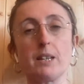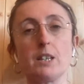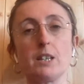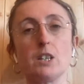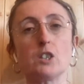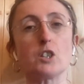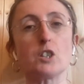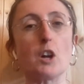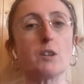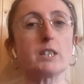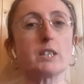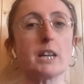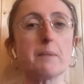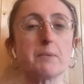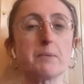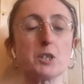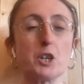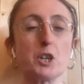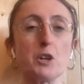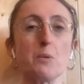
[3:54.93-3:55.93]
So
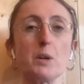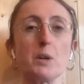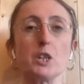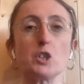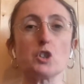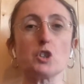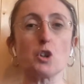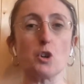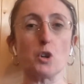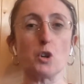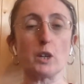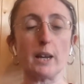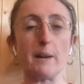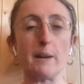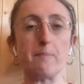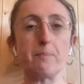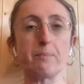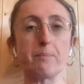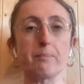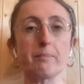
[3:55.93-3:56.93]
tip 2 is talking.
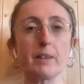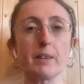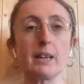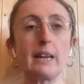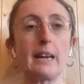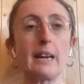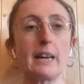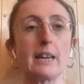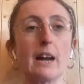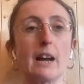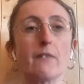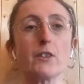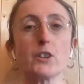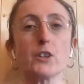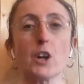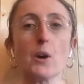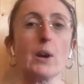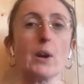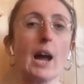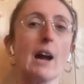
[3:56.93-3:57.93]
Now, if you
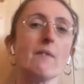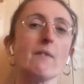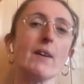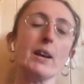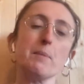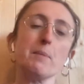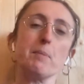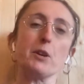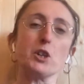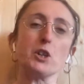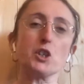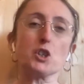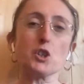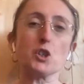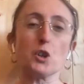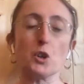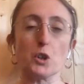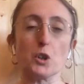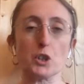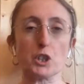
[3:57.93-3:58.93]
don't have anybody to
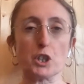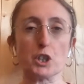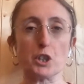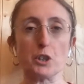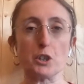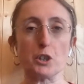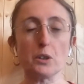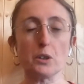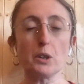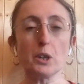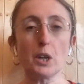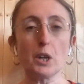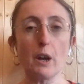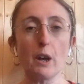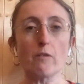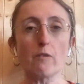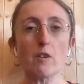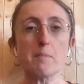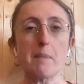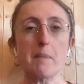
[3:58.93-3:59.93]
talk to,
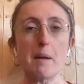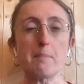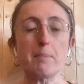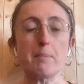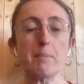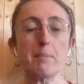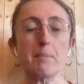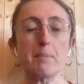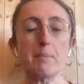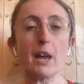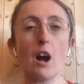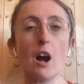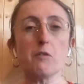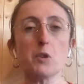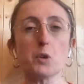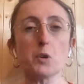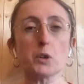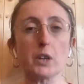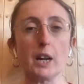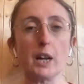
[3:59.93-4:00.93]
remember there are
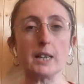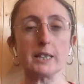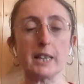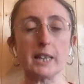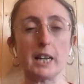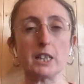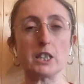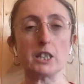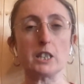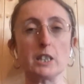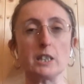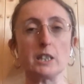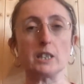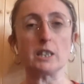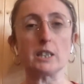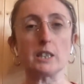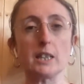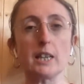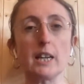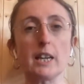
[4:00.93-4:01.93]

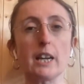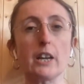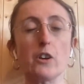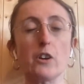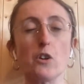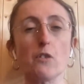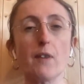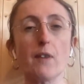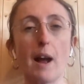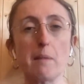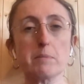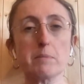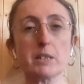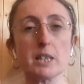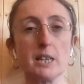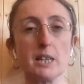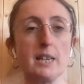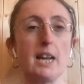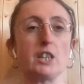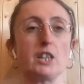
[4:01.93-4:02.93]
organisations in Northampton
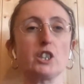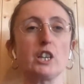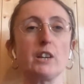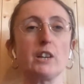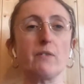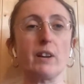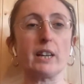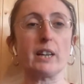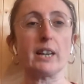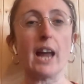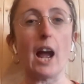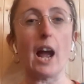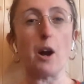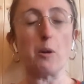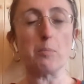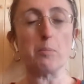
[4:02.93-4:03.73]
and nationally that can help.